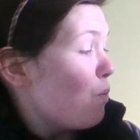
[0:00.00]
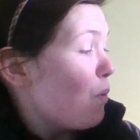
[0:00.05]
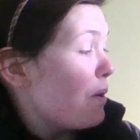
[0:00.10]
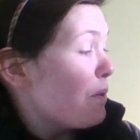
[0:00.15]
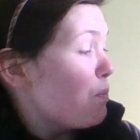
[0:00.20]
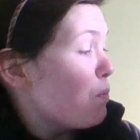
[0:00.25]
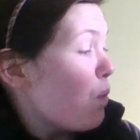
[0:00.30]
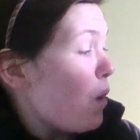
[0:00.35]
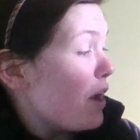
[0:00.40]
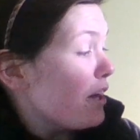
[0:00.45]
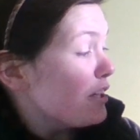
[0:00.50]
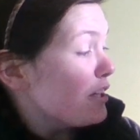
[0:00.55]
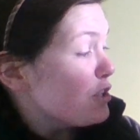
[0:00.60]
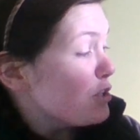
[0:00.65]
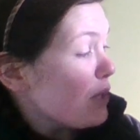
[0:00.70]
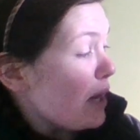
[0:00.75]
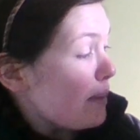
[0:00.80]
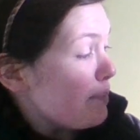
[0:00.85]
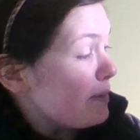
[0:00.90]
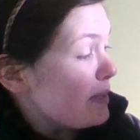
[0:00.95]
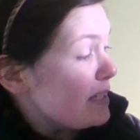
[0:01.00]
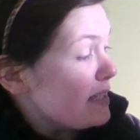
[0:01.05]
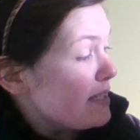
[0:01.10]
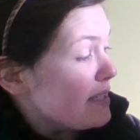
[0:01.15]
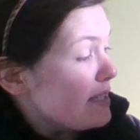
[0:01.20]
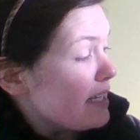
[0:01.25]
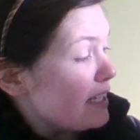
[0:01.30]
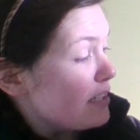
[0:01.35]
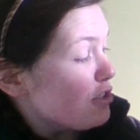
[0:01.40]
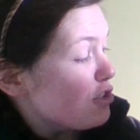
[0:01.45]
When water
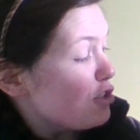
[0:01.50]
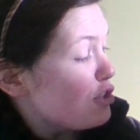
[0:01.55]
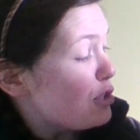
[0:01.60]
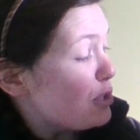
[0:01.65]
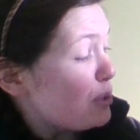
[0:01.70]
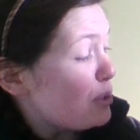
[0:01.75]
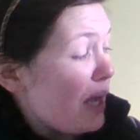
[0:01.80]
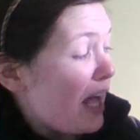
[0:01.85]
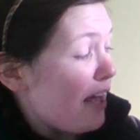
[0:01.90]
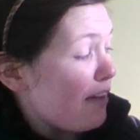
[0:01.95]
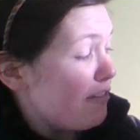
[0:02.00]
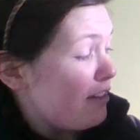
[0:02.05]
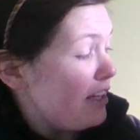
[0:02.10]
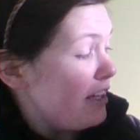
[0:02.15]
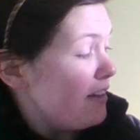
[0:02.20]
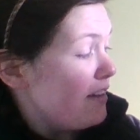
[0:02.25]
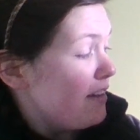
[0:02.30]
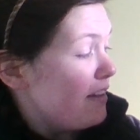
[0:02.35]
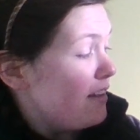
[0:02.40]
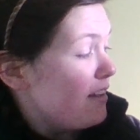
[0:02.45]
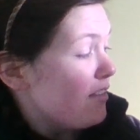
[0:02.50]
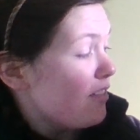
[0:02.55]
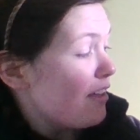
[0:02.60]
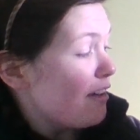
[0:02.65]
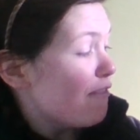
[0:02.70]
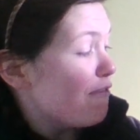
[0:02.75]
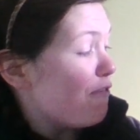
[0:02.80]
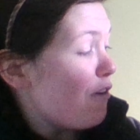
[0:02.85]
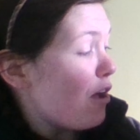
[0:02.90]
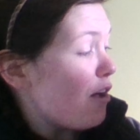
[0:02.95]
droplets get too heavy,
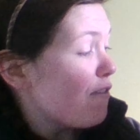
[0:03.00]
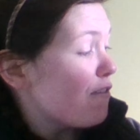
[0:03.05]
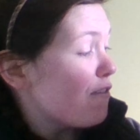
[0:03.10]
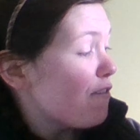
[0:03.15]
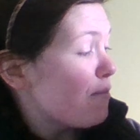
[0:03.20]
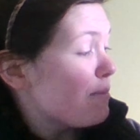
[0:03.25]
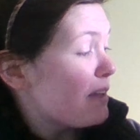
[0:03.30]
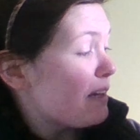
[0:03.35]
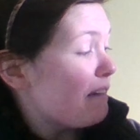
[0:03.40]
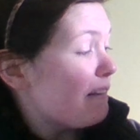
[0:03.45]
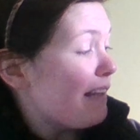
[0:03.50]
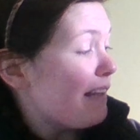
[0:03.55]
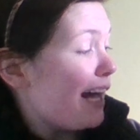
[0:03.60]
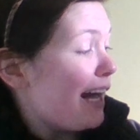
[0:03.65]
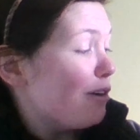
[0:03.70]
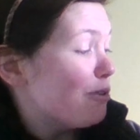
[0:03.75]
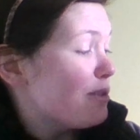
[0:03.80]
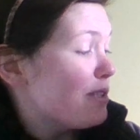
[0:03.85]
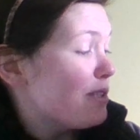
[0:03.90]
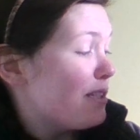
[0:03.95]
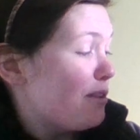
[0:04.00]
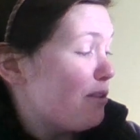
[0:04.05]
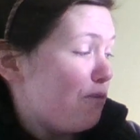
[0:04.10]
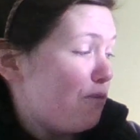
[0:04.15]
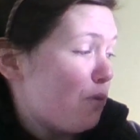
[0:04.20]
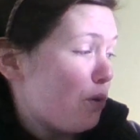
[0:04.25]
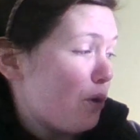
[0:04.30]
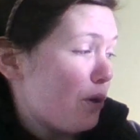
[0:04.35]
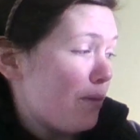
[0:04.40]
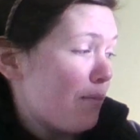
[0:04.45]
they fall from the clouds in the
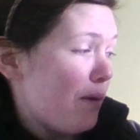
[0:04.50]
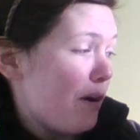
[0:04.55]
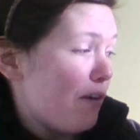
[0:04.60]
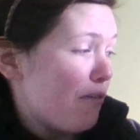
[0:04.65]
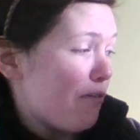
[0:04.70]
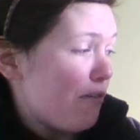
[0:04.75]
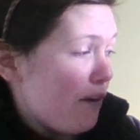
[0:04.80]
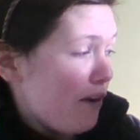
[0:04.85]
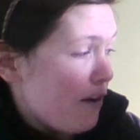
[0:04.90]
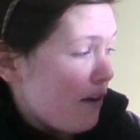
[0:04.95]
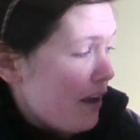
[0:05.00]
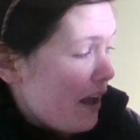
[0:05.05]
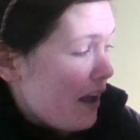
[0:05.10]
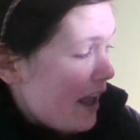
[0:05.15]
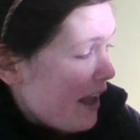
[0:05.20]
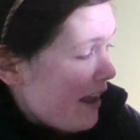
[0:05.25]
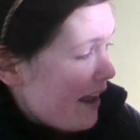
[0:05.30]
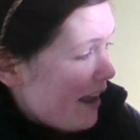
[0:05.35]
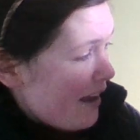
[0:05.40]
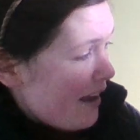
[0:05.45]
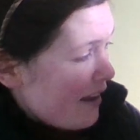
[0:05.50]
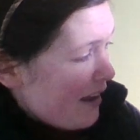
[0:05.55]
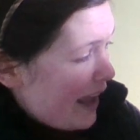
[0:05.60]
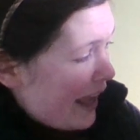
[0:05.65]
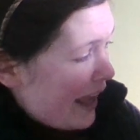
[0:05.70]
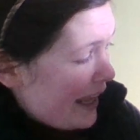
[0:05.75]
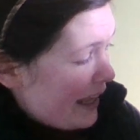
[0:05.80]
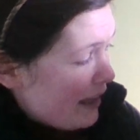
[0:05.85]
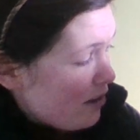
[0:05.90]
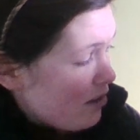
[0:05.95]
form of
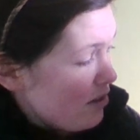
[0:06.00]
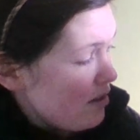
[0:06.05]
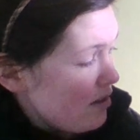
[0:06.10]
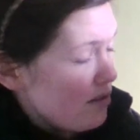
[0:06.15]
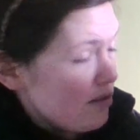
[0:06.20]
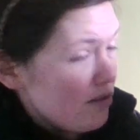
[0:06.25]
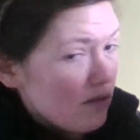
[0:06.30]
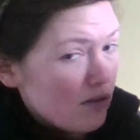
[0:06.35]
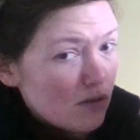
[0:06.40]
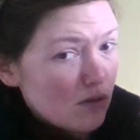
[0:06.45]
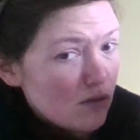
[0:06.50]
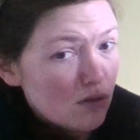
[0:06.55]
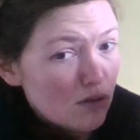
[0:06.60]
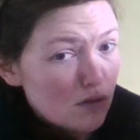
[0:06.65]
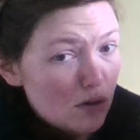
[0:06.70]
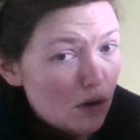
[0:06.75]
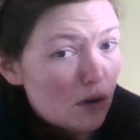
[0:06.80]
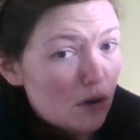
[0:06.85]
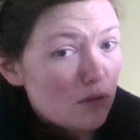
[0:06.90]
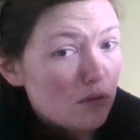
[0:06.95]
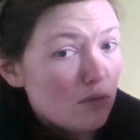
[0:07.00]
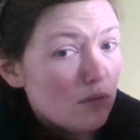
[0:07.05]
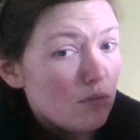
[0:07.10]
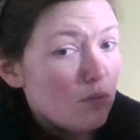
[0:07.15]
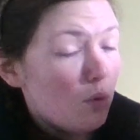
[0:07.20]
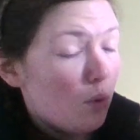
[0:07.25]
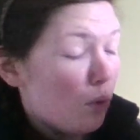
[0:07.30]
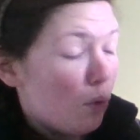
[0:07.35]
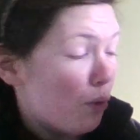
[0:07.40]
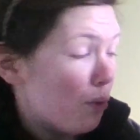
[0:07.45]
hail,
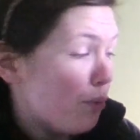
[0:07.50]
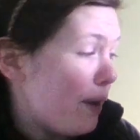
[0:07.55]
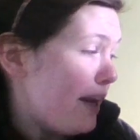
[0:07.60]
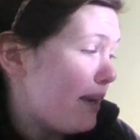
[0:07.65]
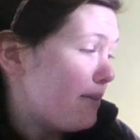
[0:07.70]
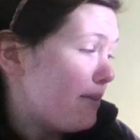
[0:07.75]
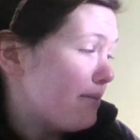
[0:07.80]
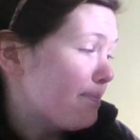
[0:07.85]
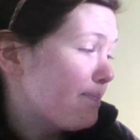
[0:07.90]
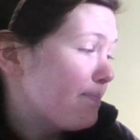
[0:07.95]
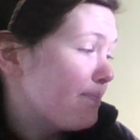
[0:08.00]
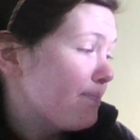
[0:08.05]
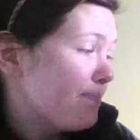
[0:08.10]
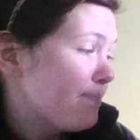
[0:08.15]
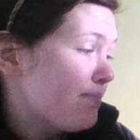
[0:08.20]
snow, or rain.